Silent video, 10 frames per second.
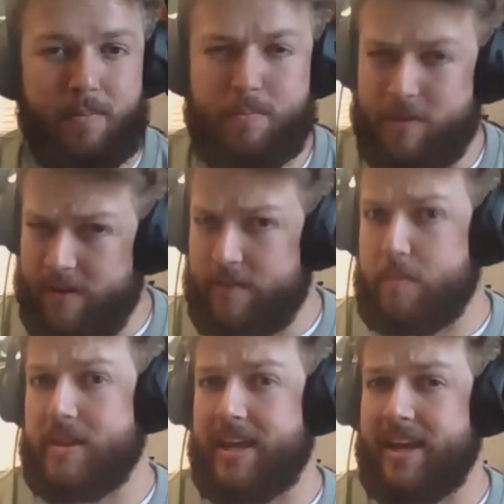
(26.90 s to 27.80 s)

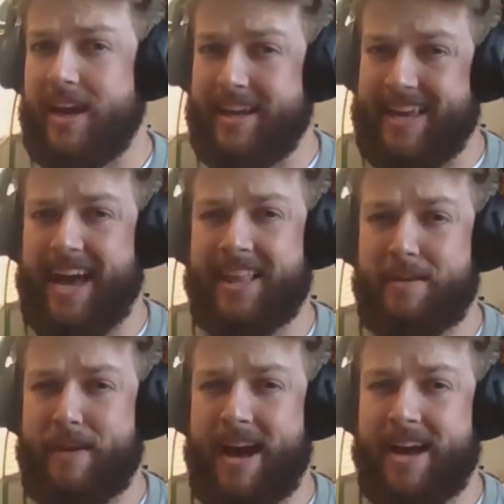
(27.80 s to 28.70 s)
preferably a gallon
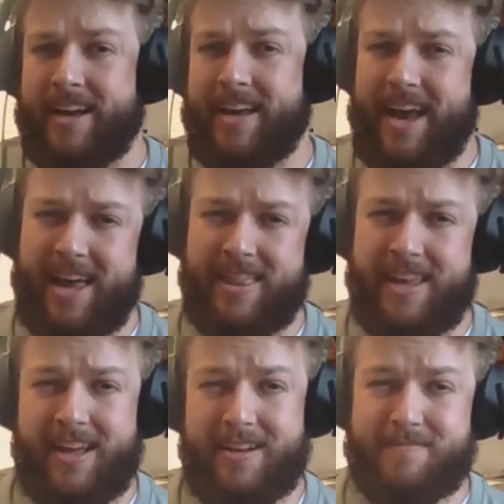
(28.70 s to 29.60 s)
bag and
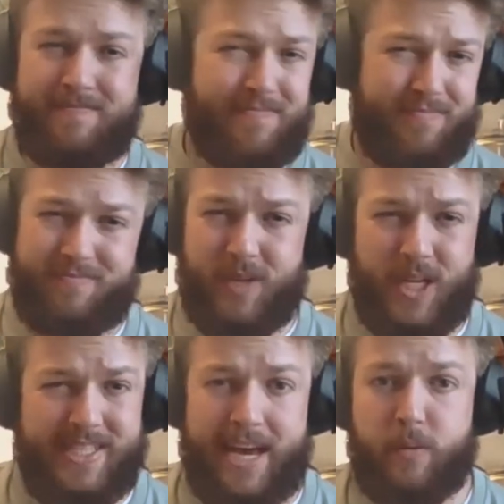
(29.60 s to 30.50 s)
then a
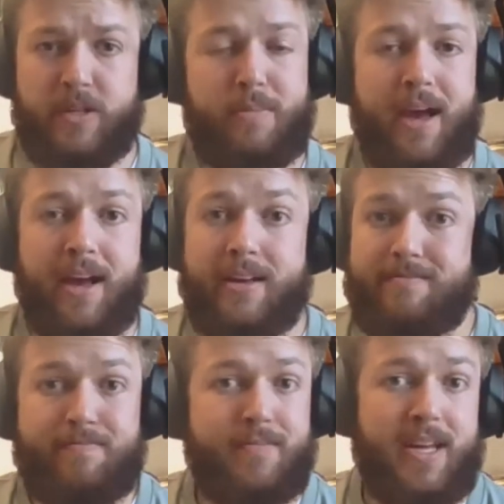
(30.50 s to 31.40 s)
sandwich bag.
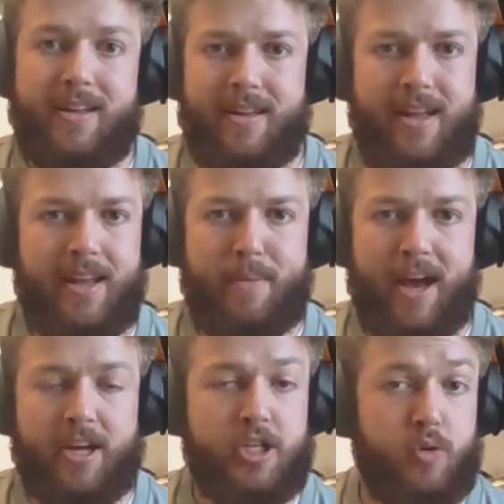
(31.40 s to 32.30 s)
Any
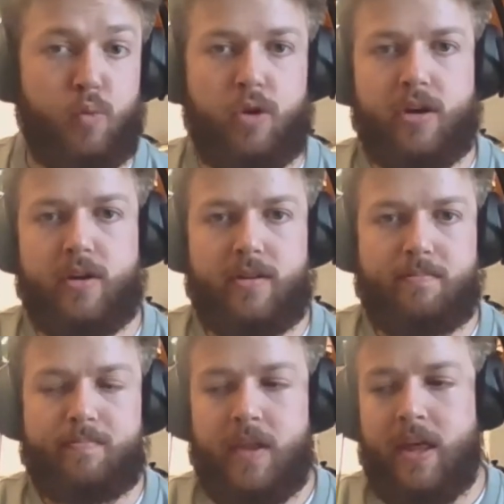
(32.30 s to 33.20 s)
bag should work.
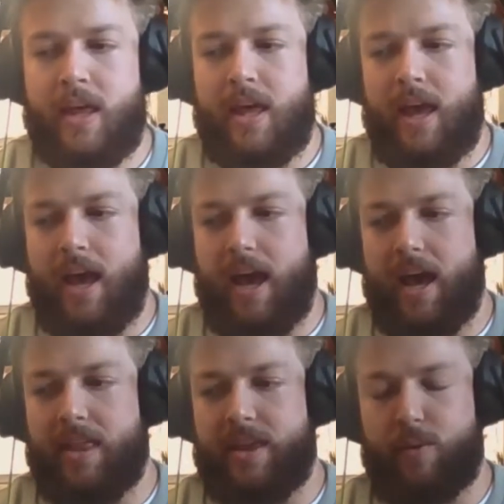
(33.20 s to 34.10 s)

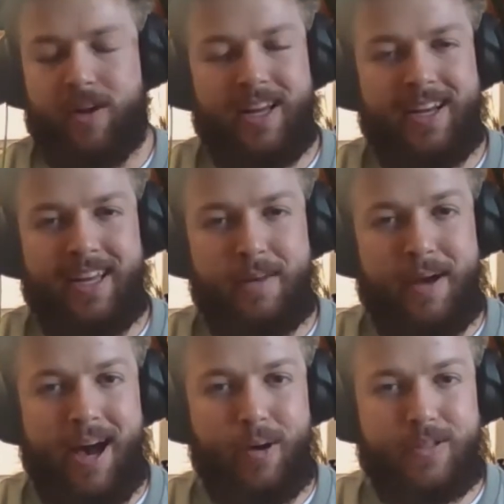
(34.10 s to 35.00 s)
And then we're going to need
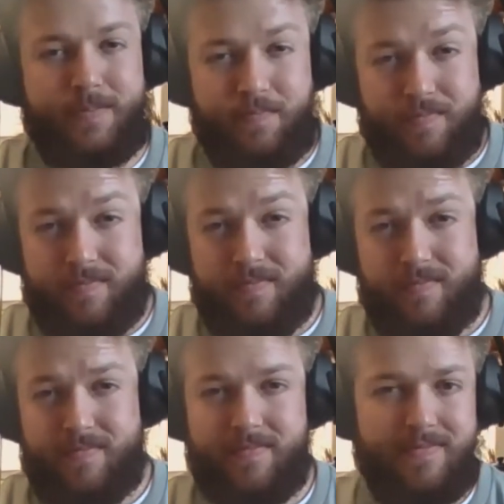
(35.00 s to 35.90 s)
about
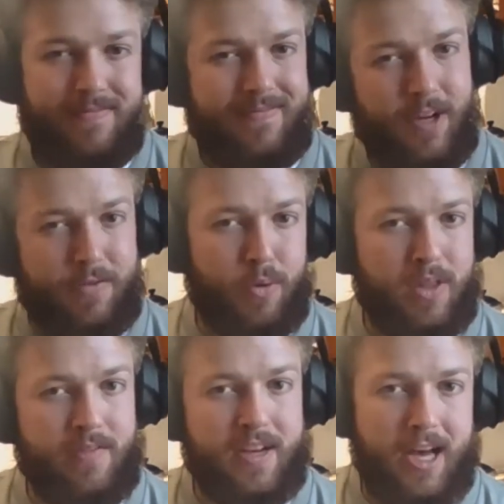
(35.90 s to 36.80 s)
a
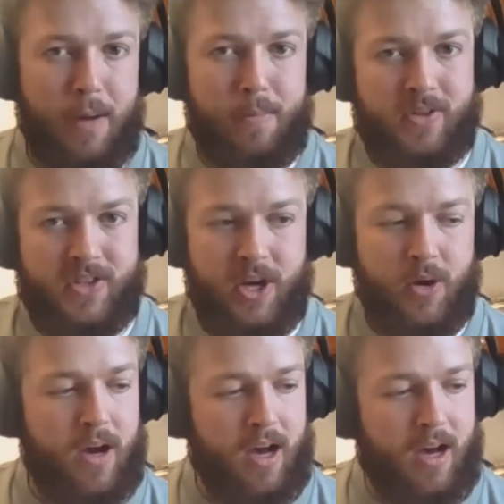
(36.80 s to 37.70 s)
fourth of a cup or
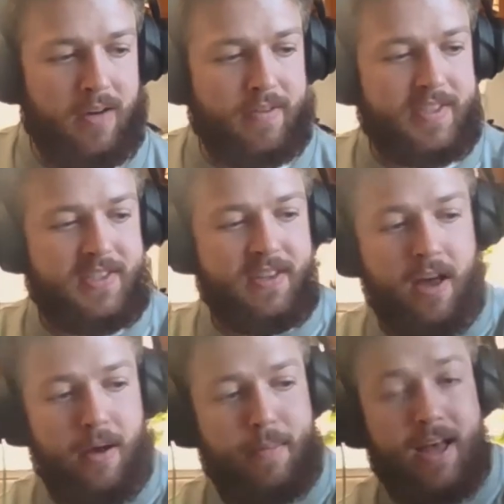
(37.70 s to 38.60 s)
so of
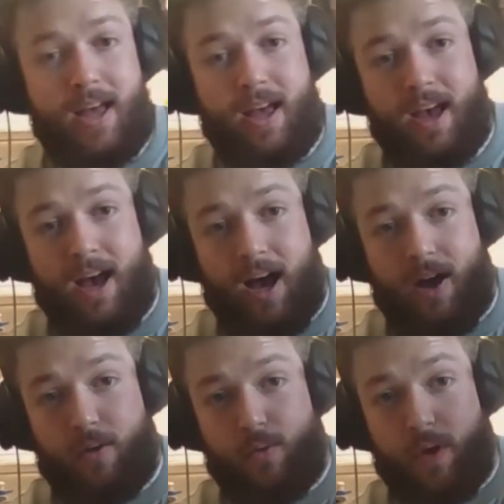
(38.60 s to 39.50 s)
some
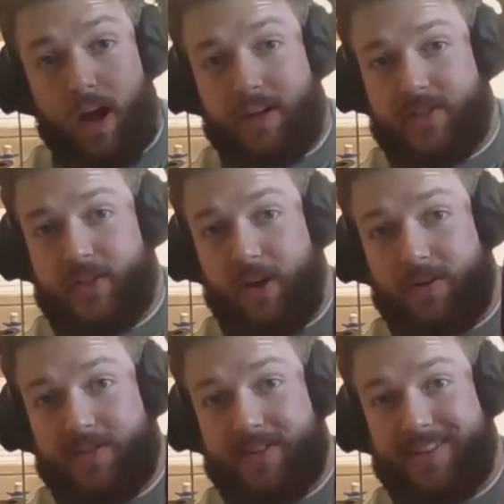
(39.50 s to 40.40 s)
rock
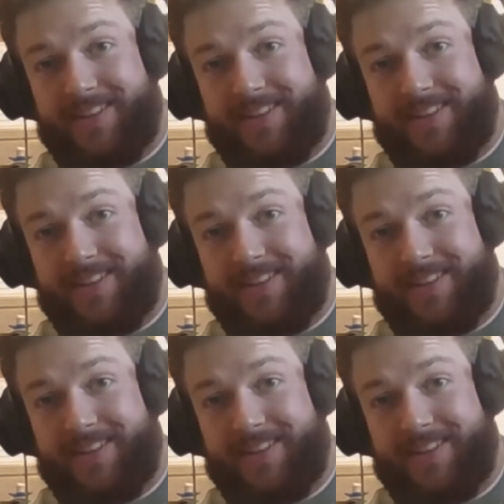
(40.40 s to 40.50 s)
salt.